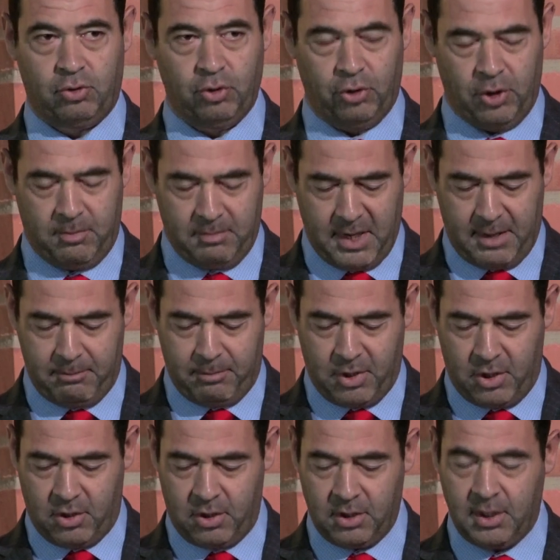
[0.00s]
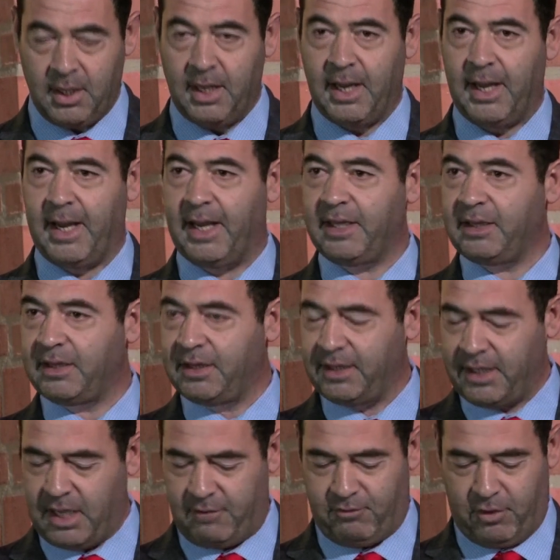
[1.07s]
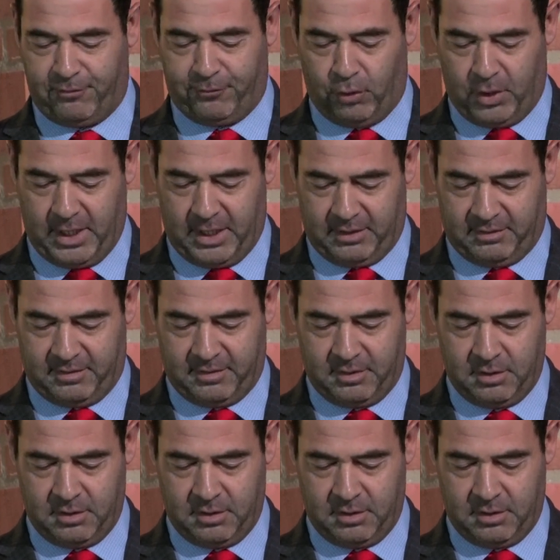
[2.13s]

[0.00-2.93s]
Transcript: to remember and never forget,